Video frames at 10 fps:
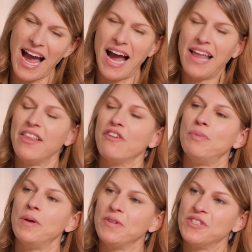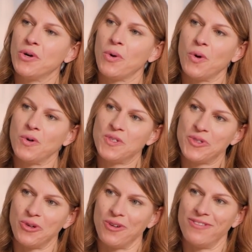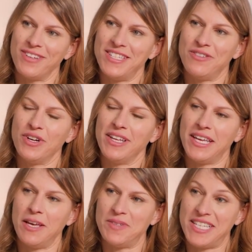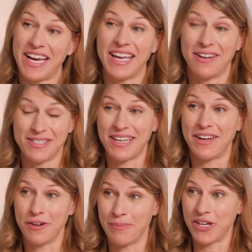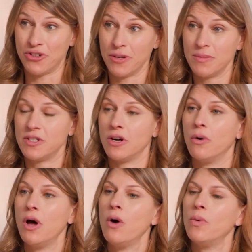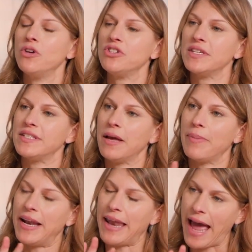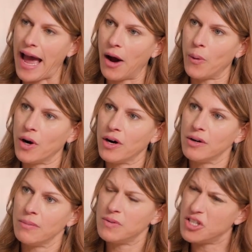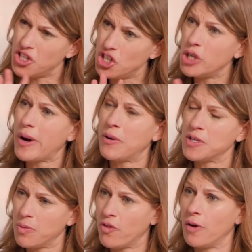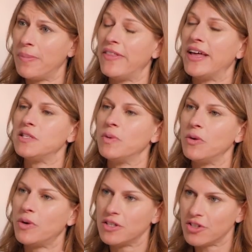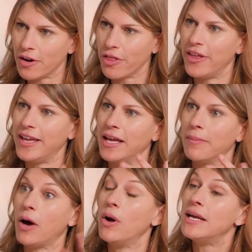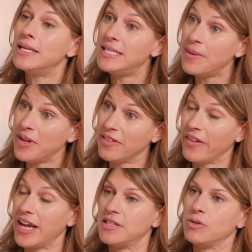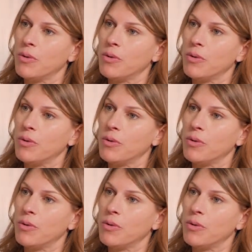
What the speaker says: I love people to go old school and to really keep tech outside their bedroom. So we usually say about an hour to 2 hours before bed, that's when you want to start thinking about dimming the light. So